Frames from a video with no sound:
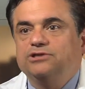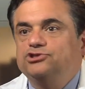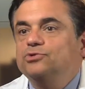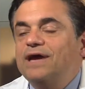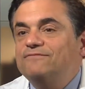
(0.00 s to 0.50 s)

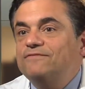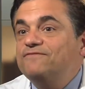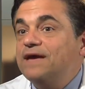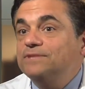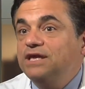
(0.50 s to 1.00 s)
Do you have a
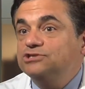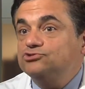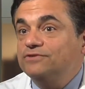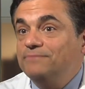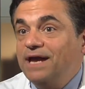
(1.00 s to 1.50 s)
family
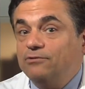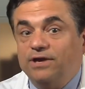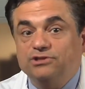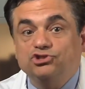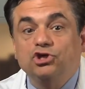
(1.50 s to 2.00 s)
history of
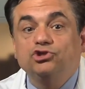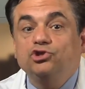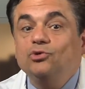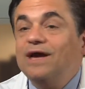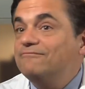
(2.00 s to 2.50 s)
migraines?
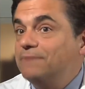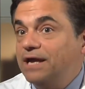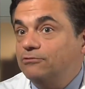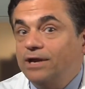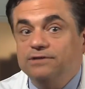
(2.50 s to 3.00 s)
Do you have
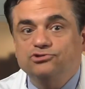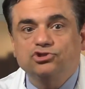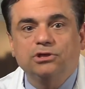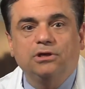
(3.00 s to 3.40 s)
migraines?